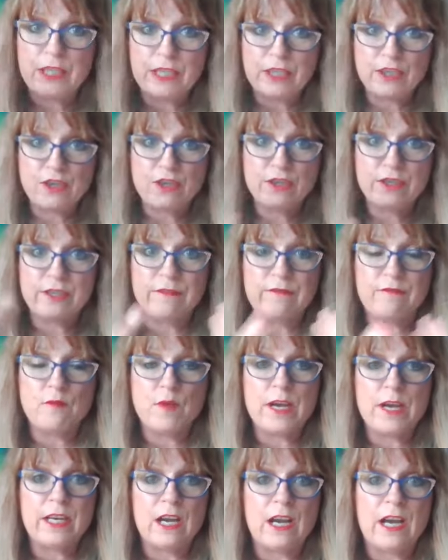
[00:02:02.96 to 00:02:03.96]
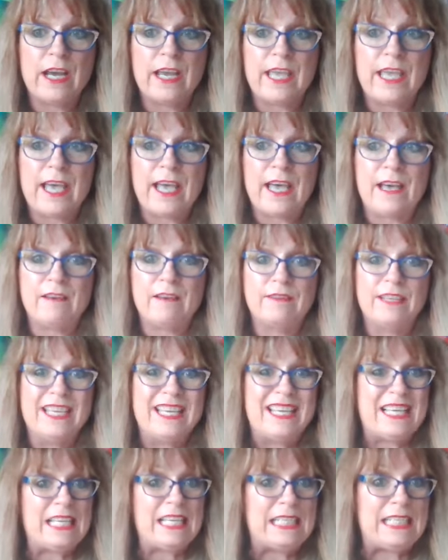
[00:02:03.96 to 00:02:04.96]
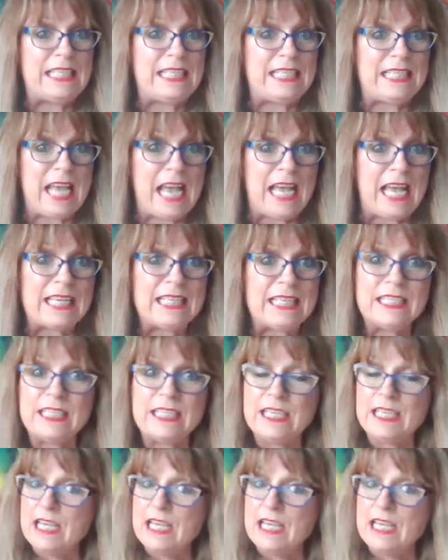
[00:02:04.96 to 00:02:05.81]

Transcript: predictions of what I have said